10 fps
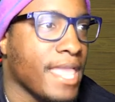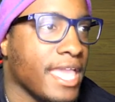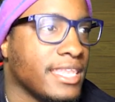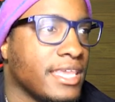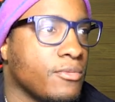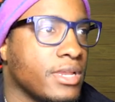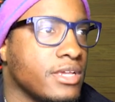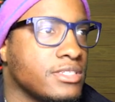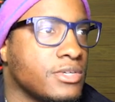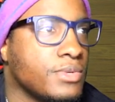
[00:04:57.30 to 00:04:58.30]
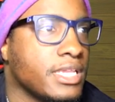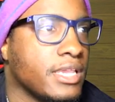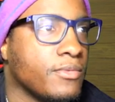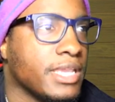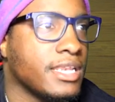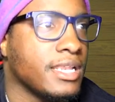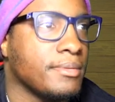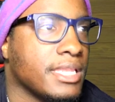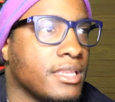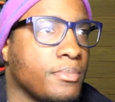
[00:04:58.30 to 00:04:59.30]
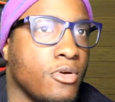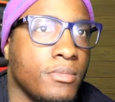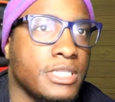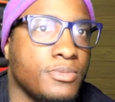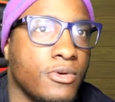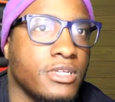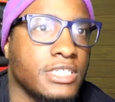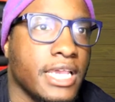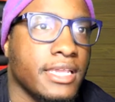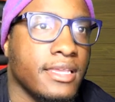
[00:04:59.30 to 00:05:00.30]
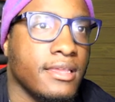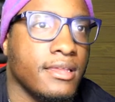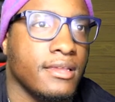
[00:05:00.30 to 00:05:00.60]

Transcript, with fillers: And then what else did we get? We ended up getting a Puma sport jacket.